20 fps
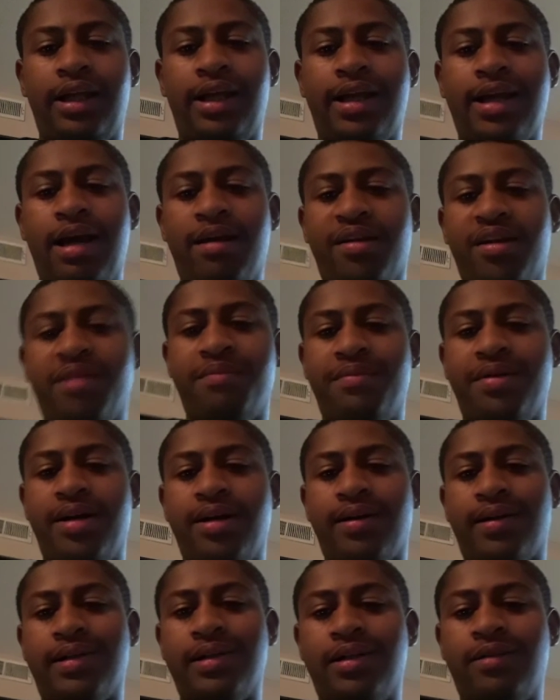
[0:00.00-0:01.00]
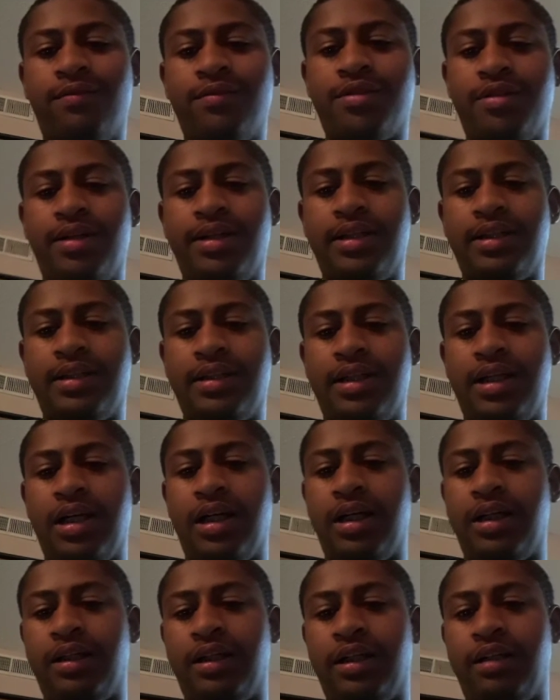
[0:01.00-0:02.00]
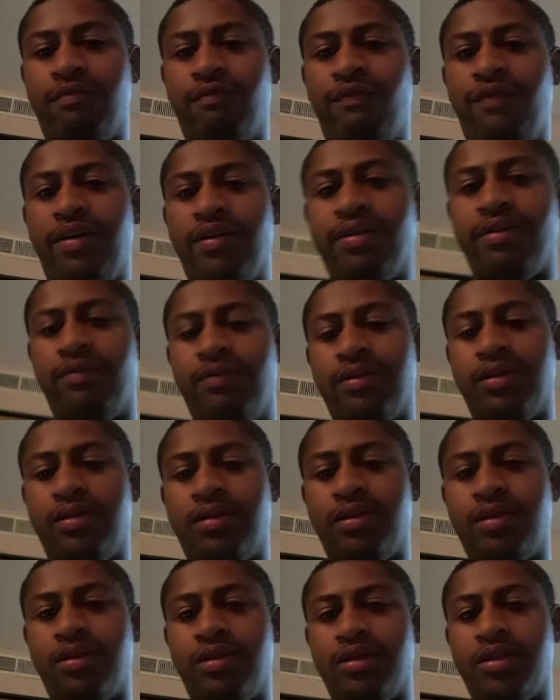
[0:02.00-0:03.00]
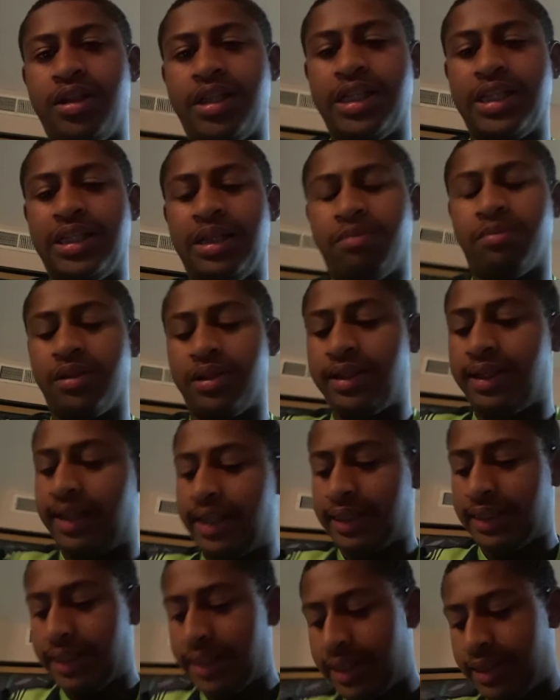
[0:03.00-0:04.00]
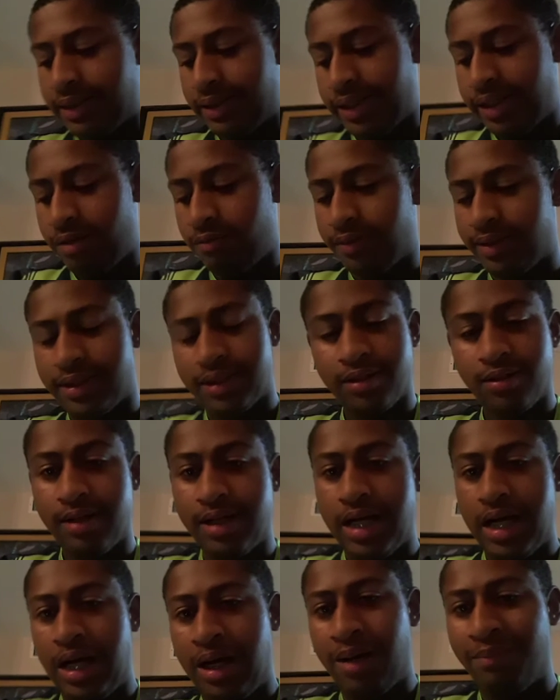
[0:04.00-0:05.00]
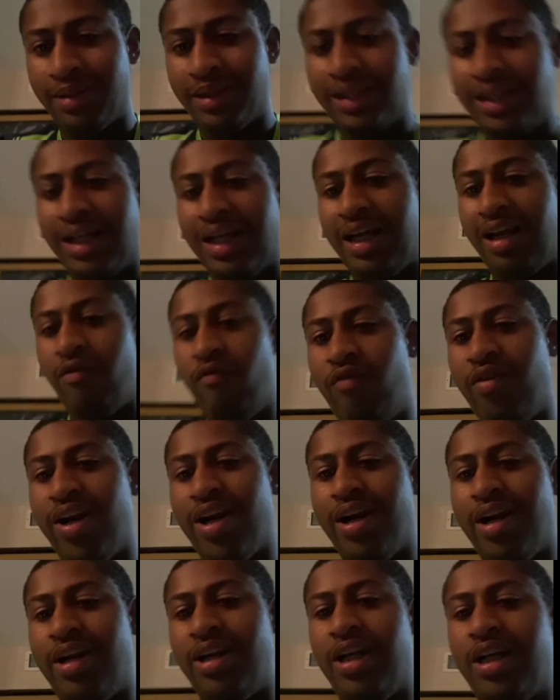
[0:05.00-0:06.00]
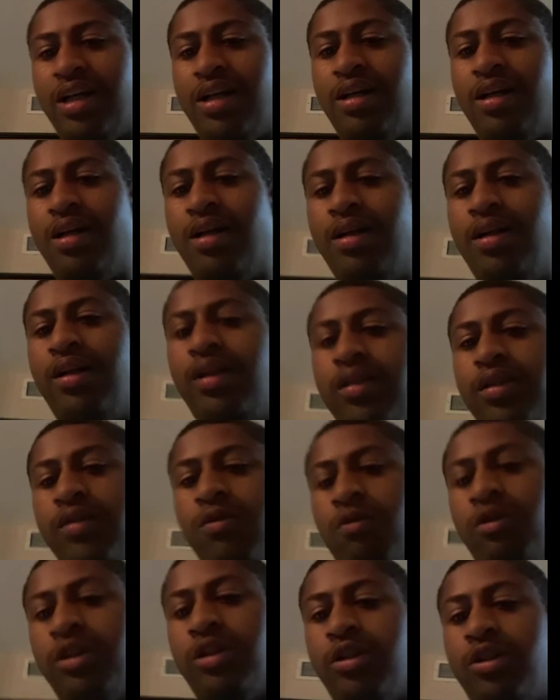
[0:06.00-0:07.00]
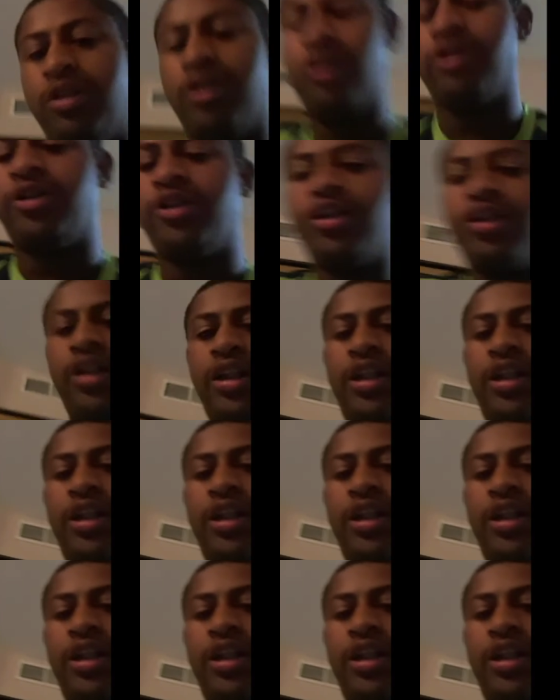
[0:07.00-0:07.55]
Captain America was trying to stop a doctor, he went to go help, but then he found out that the Winter Soldier